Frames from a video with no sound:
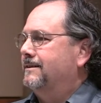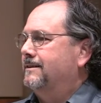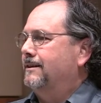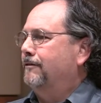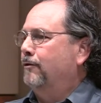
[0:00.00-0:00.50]

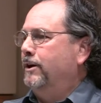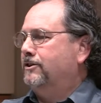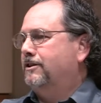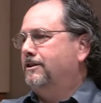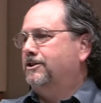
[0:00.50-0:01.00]
of
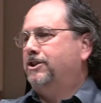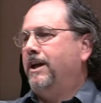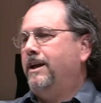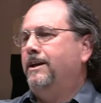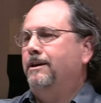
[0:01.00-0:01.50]
which the
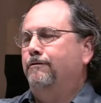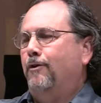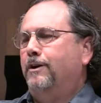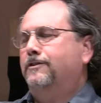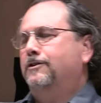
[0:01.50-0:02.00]
Csehy
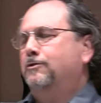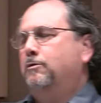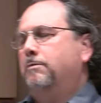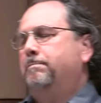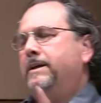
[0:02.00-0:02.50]
voices
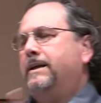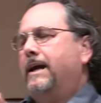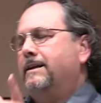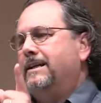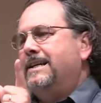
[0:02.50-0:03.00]
will be
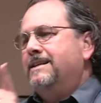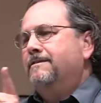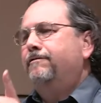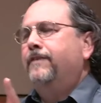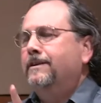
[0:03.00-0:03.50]
an
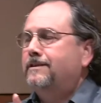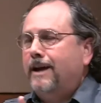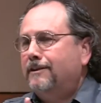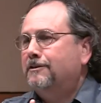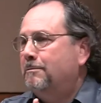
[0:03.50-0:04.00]

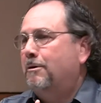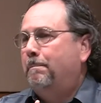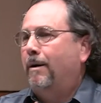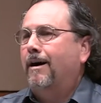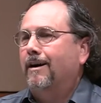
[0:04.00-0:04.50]
infinitesimal
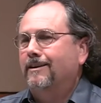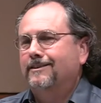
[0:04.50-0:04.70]
part,